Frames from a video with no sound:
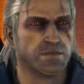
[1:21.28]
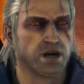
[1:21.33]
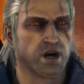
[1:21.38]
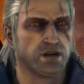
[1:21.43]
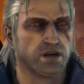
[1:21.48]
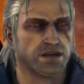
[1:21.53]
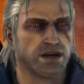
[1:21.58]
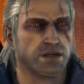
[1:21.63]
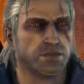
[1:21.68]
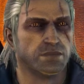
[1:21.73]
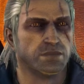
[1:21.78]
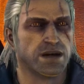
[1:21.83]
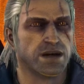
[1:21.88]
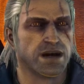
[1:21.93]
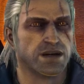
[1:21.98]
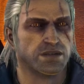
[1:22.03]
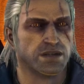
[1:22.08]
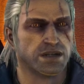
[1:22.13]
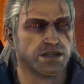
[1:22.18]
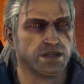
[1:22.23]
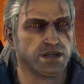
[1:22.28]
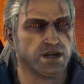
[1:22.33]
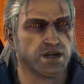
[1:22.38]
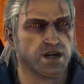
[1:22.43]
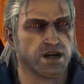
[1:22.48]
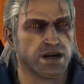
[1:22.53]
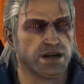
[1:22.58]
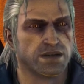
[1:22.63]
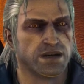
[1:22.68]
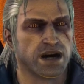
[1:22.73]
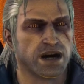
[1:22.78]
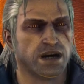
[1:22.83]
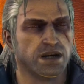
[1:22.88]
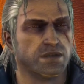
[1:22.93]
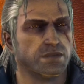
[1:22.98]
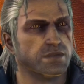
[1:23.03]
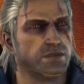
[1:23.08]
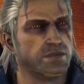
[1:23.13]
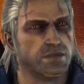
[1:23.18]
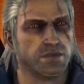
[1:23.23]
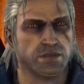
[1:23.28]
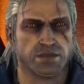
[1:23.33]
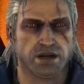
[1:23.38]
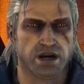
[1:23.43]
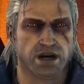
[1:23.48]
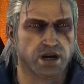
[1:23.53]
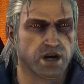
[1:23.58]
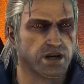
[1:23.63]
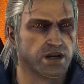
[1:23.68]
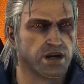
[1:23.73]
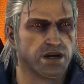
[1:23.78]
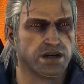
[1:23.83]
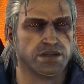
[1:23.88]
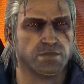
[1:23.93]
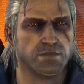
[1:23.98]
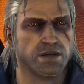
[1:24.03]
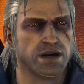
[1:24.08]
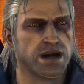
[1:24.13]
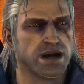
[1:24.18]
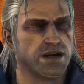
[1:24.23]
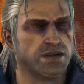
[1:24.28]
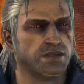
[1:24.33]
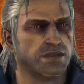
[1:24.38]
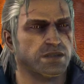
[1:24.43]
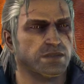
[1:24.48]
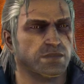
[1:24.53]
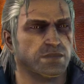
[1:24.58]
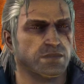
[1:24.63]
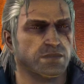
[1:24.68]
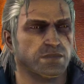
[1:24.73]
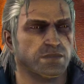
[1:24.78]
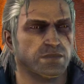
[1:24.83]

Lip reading: from Yorvith and his Scoia'tael. I don't know his plans.